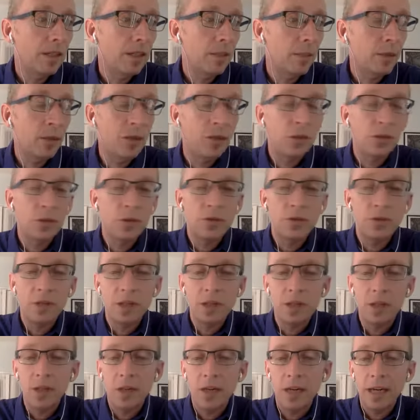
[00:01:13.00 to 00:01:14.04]
political
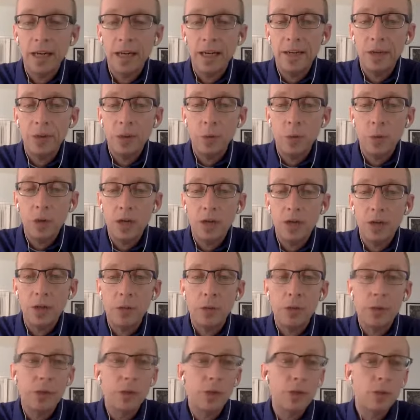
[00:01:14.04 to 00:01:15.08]
sphere and you're watching
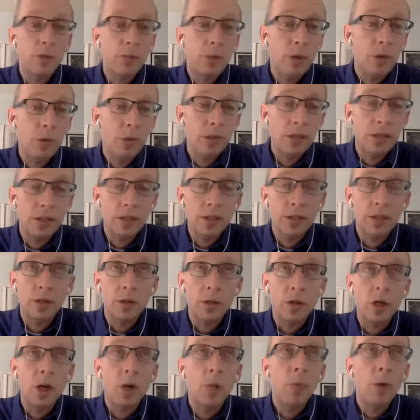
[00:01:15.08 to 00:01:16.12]
what
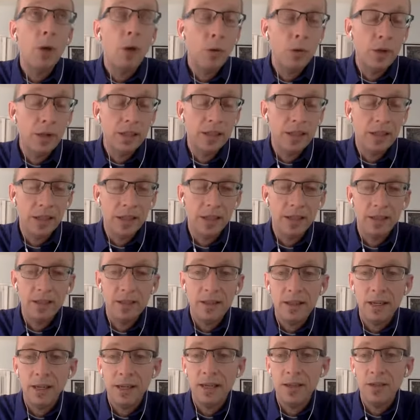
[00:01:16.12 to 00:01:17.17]
your opponent
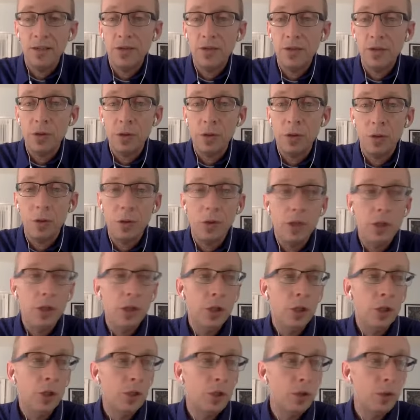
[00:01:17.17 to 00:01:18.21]
does, and so
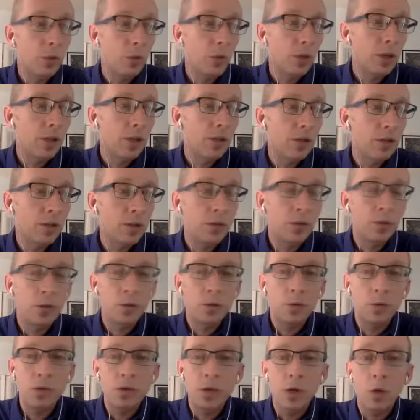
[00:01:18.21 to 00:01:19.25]
you wanted
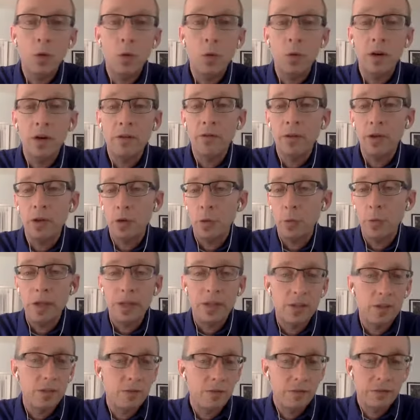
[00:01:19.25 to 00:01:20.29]
to note one of their
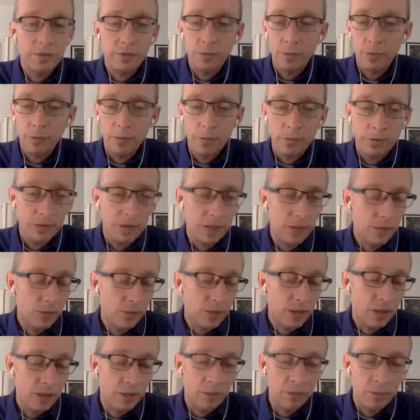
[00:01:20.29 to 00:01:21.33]
tweets of,
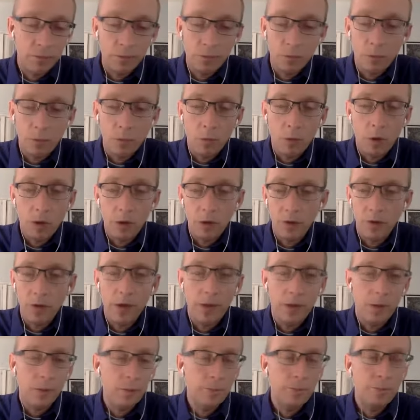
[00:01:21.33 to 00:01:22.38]
some remark,
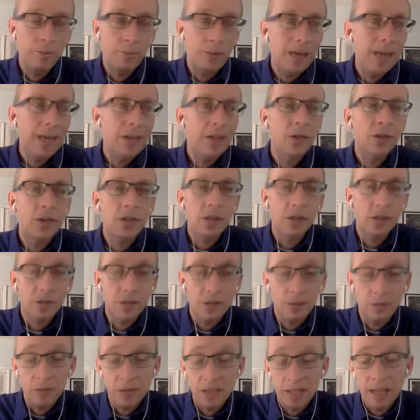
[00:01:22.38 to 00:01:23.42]
their policy on
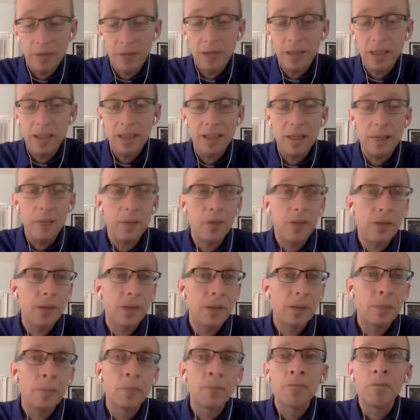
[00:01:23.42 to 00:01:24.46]
some statement, that type of
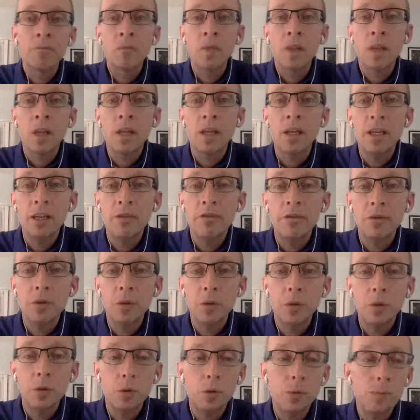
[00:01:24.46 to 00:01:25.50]
thing. If
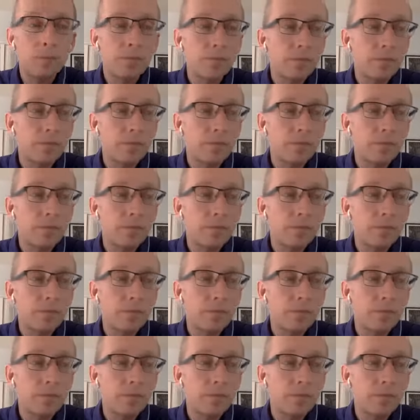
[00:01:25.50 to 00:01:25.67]
you